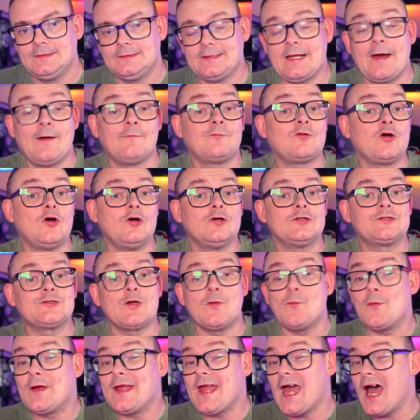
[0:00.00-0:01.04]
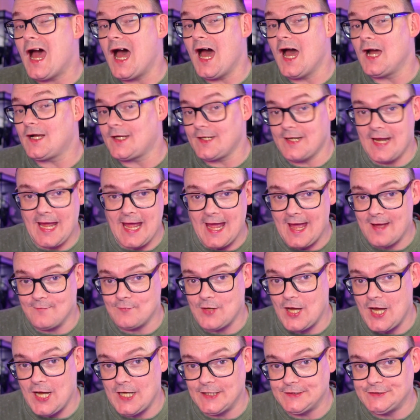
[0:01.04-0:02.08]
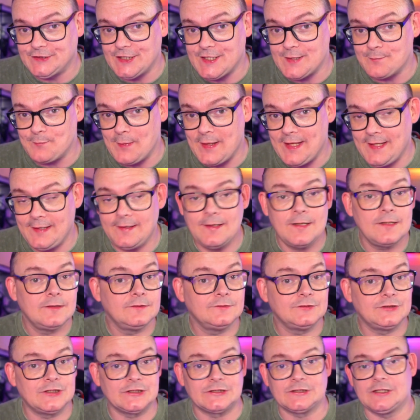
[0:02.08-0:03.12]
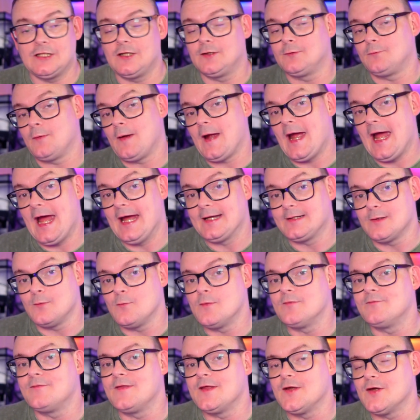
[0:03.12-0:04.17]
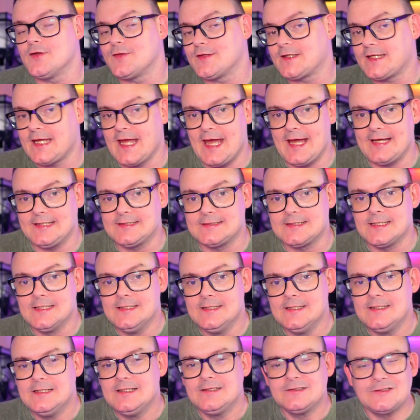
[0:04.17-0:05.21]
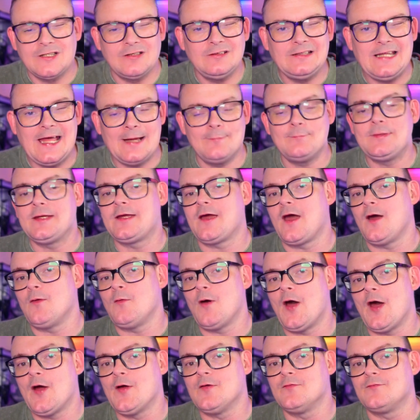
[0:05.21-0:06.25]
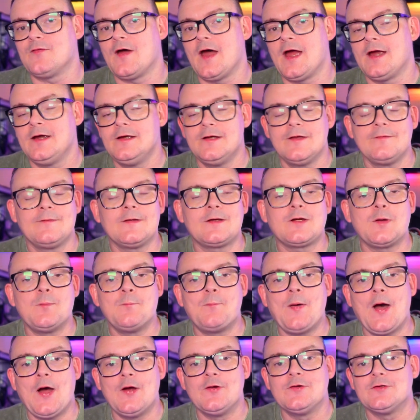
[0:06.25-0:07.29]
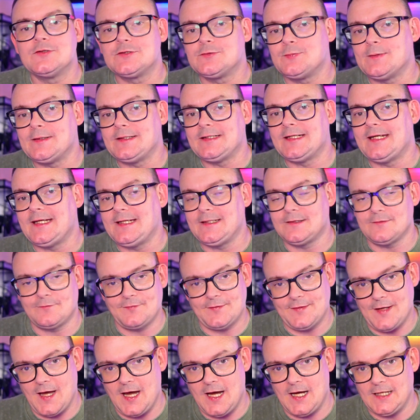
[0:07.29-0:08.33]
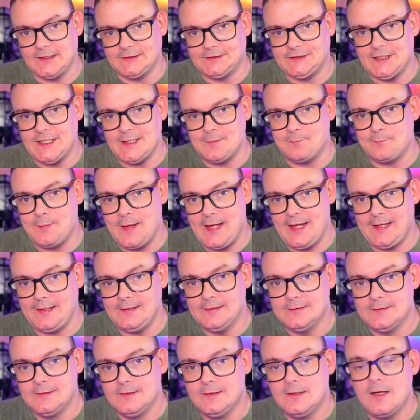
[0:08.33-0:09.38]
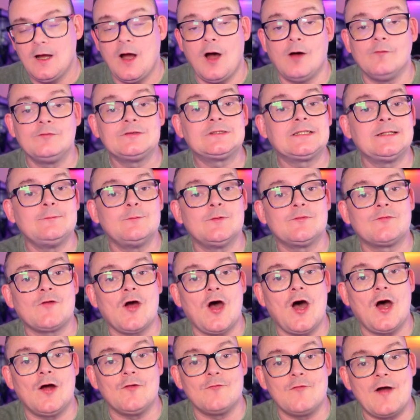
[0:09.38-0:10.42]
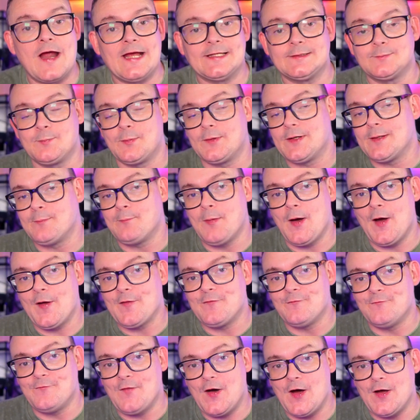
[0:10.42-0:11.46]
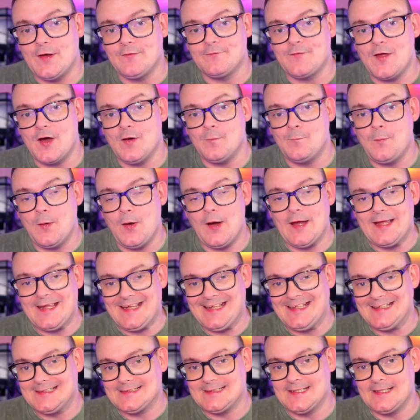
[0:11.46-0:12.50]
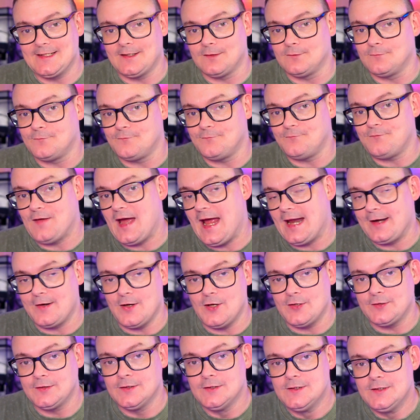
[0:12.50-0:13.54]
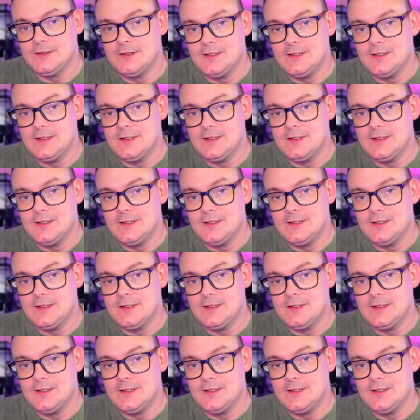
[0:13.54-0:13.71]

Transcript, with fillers: Now of course we are going to have RGB just like we had with the other case, so let me go over the components we need for the RGB. Obviously we've got our Raspberry Pi 5 that I'll put a heatsink and fan on,